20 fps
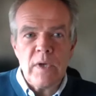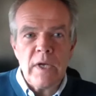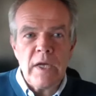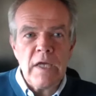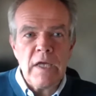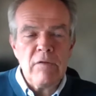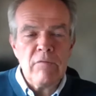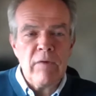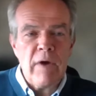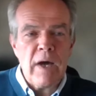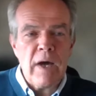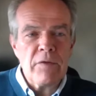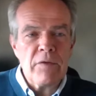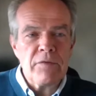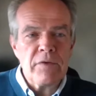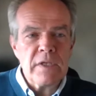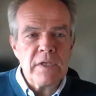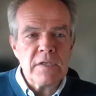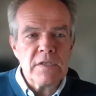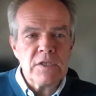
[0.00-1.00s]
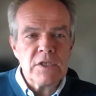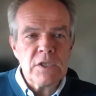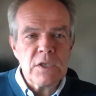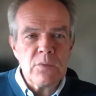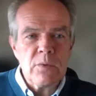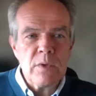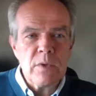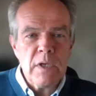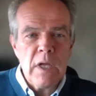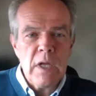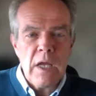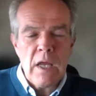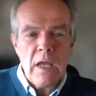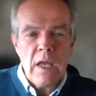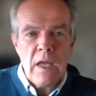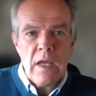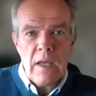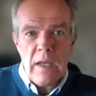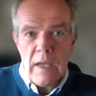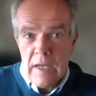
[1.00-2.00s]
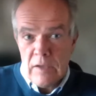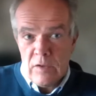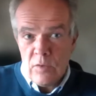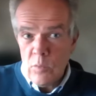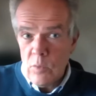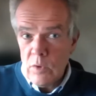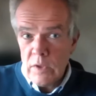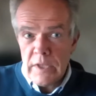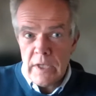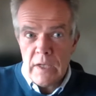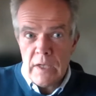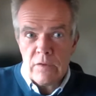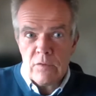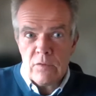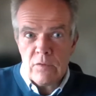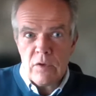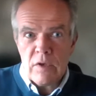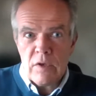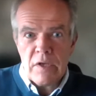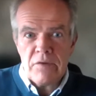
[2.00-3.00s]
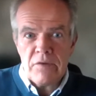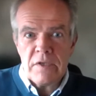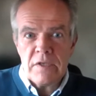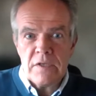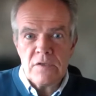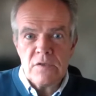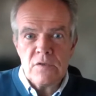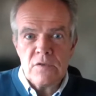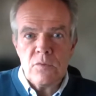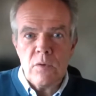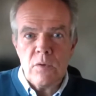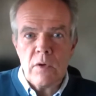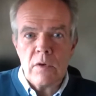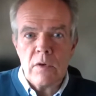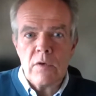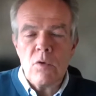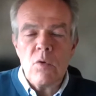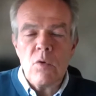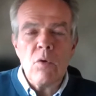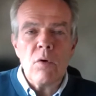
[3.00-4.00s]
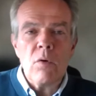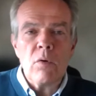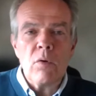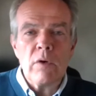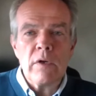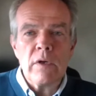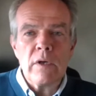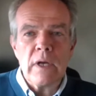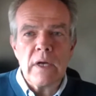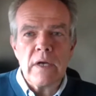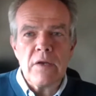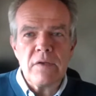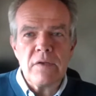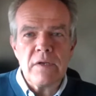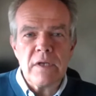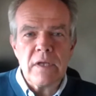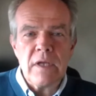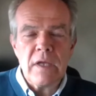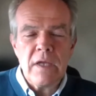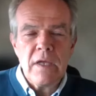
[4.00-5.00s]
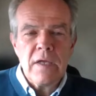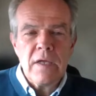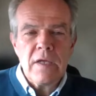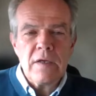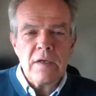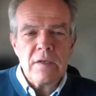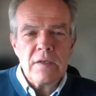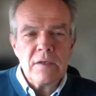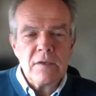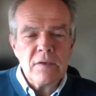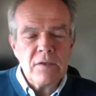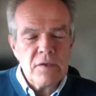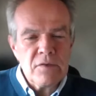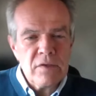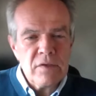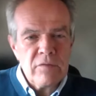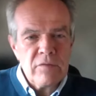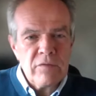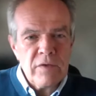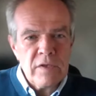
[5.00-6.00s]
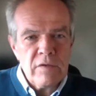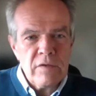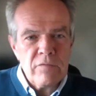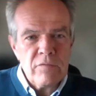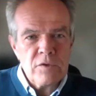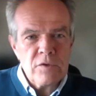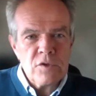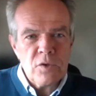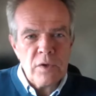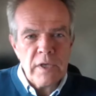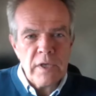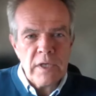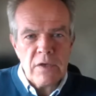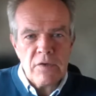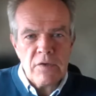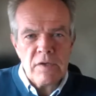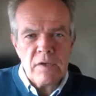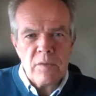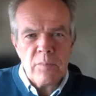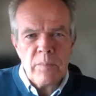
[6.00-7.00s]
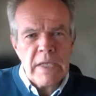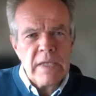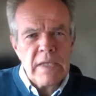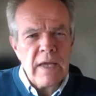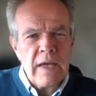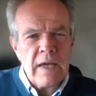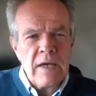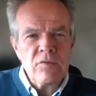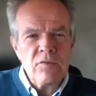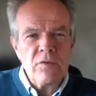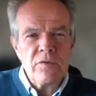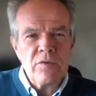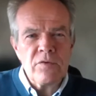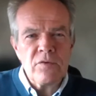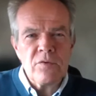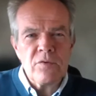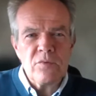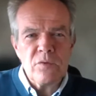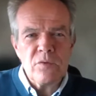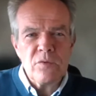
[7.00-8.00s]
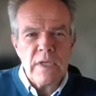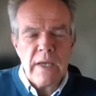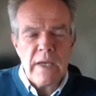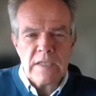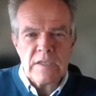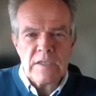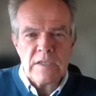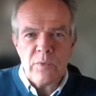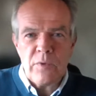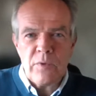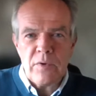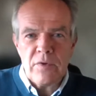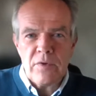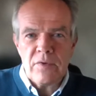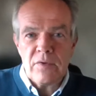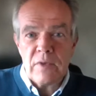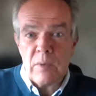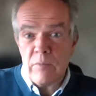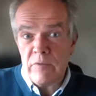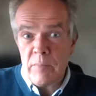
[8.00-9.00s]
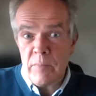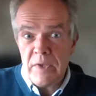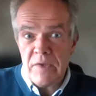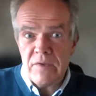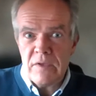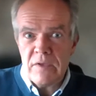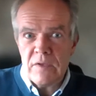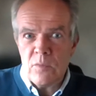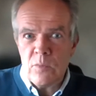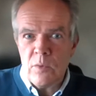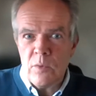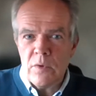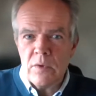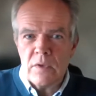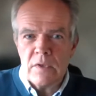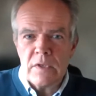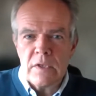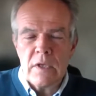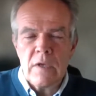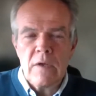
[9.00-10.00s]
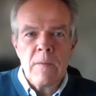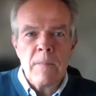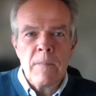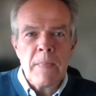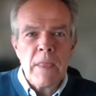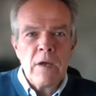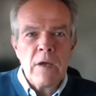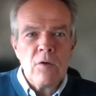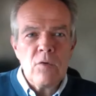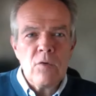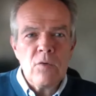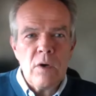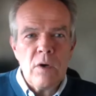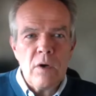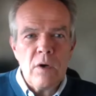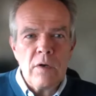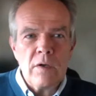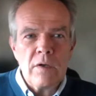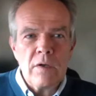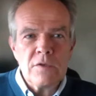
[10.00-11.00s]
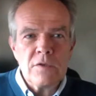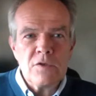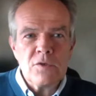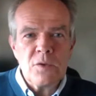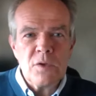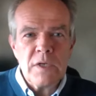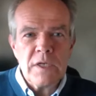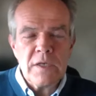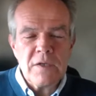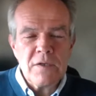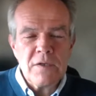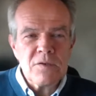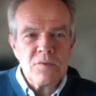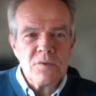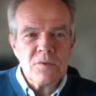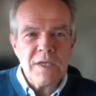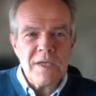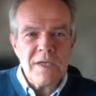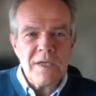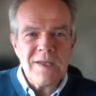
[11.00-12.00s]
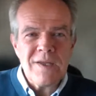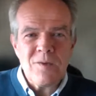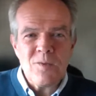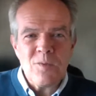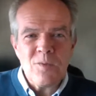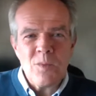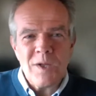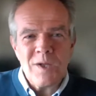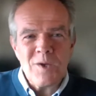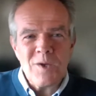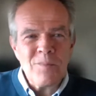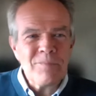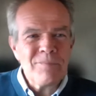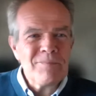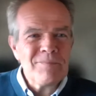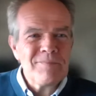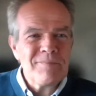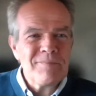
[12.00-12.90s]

to End Violence Against Children and the World Health Organization who are co-organizing this event for joining us. And a big thanks also to the experts, some of the best in the world, who are joining us today. Welcome.